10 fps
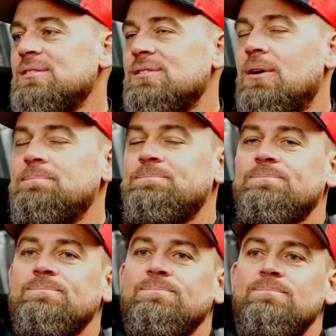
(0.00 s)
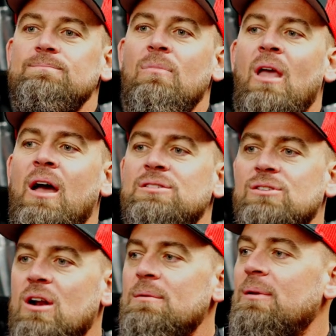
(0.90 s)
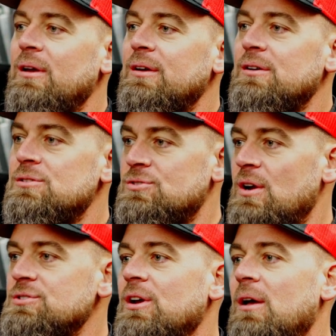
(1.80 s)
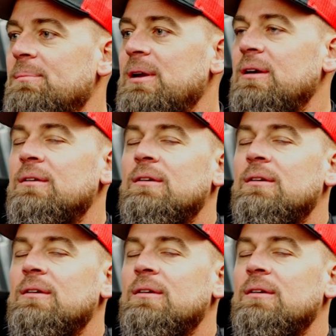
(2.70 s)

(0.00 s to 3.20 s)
So I started a construction company